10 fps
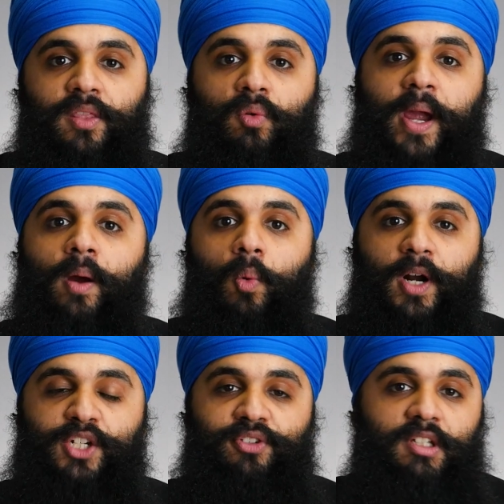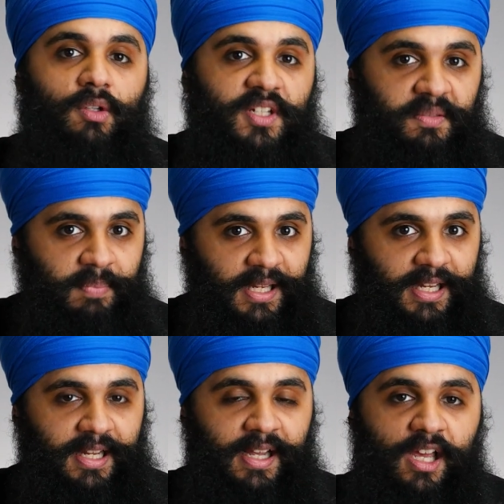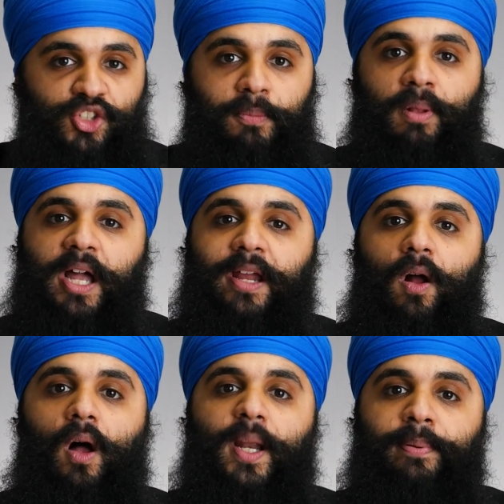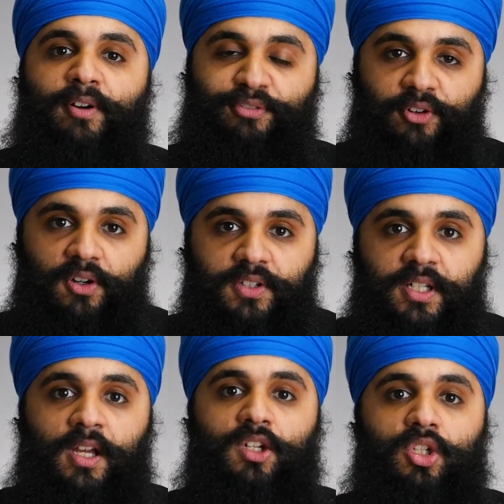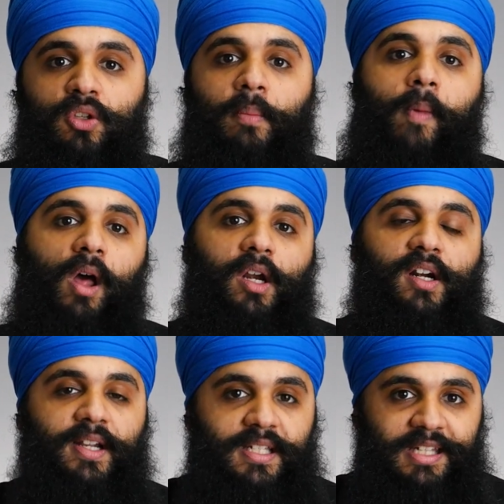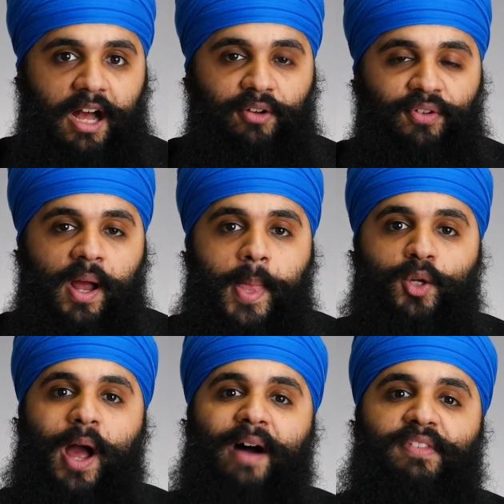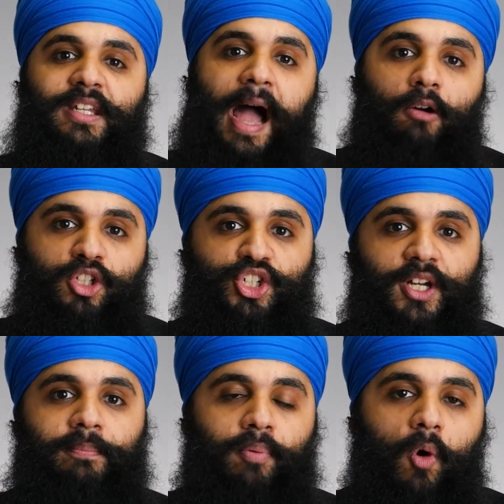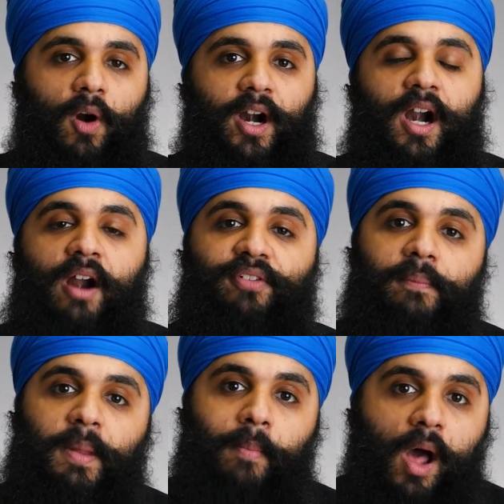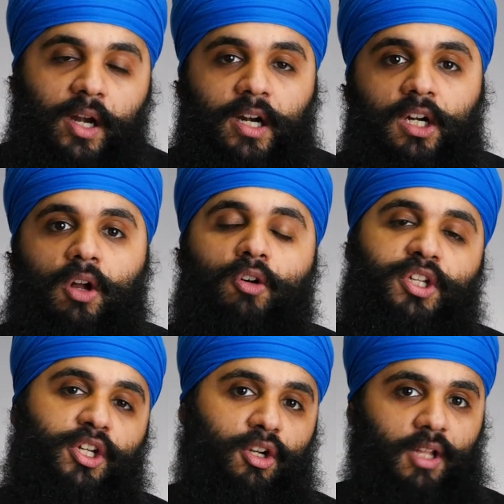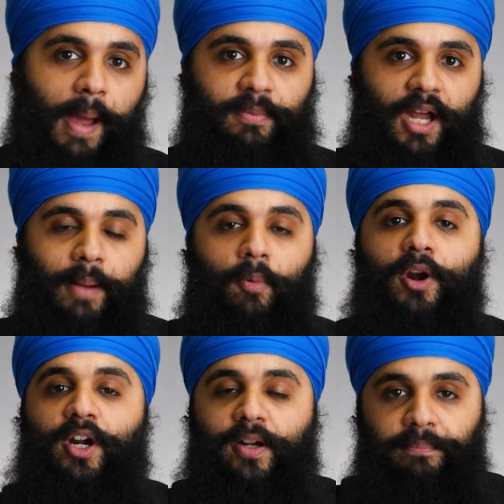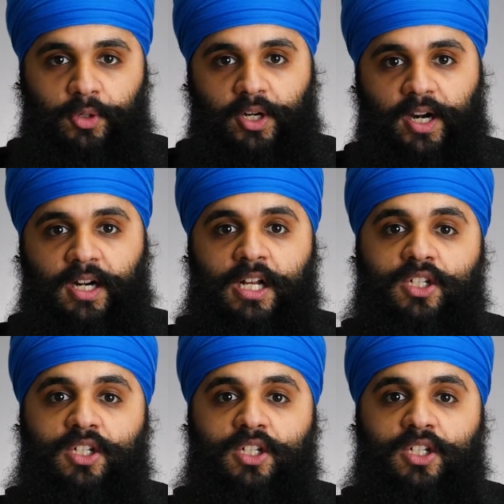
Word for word: The way it works for U S B is you plug in all your peripherals to the monitor itself, then you have the downstream port from the monitor go to your laptop or your computer.